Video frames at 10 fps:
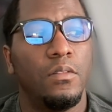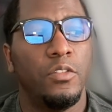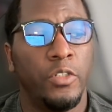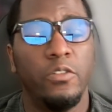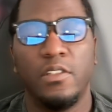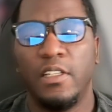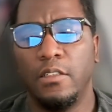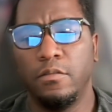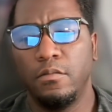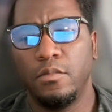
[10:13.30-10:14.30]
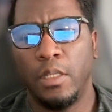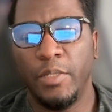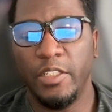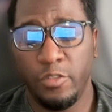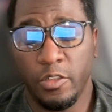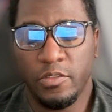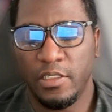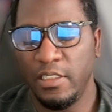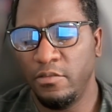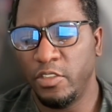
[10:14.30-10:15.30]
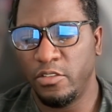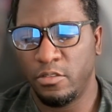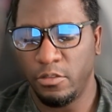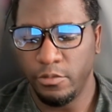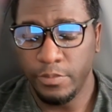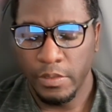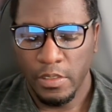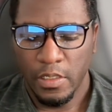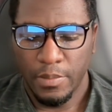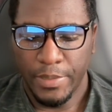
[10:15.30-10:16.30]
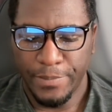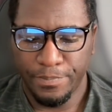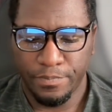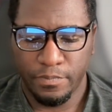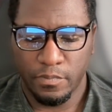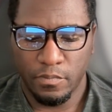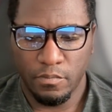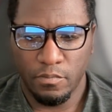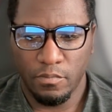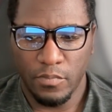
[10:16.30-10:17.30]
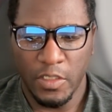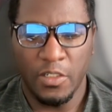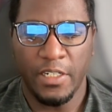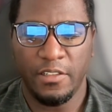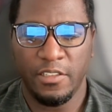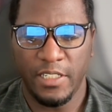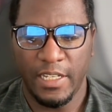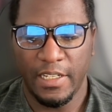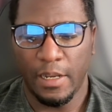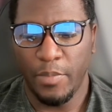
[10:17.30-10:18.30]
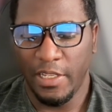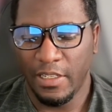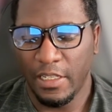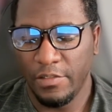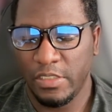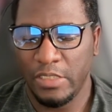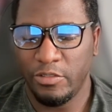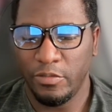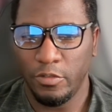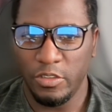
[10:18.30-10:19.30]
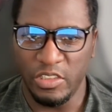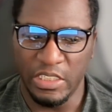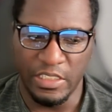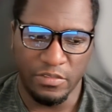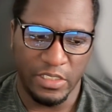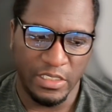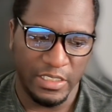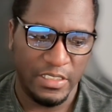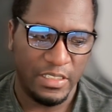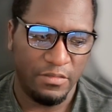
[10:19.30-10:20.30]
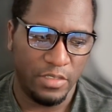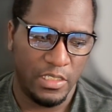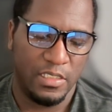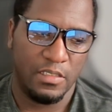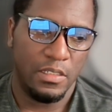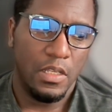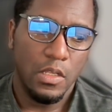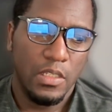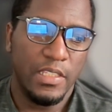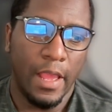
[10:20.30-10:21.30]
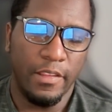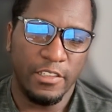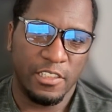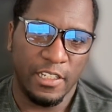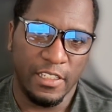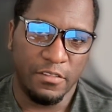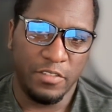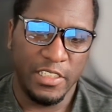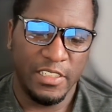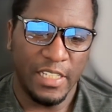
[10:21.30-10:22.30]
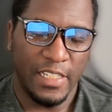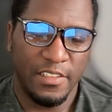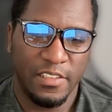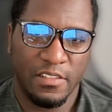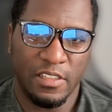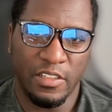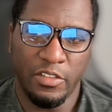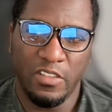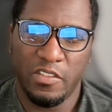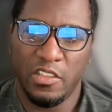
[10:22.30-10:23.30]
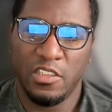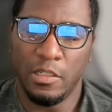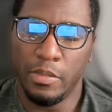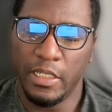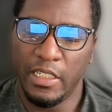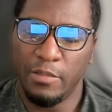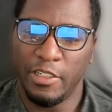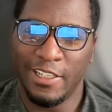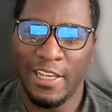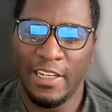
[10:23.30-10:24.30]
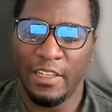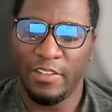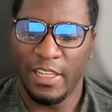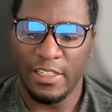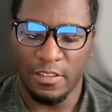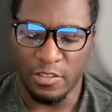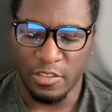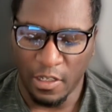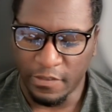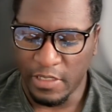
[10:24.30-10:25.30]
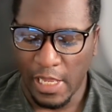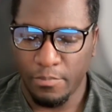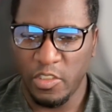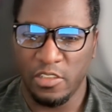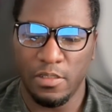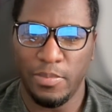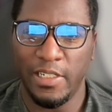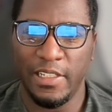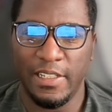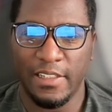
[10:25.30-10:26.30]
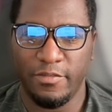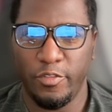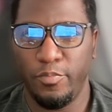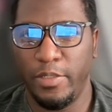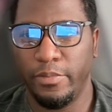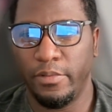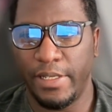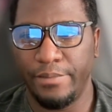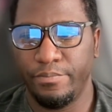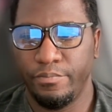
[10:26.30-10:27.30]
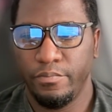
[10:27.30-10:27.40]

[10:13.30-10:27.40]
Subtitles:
you chose to left. I mean, you chose to leave, which is cool. But your character died. I mean, if Secret Wars does what it does and not necessarily resets the universe completely, but kind of give it like a little soft tap just to bring in like a few people, like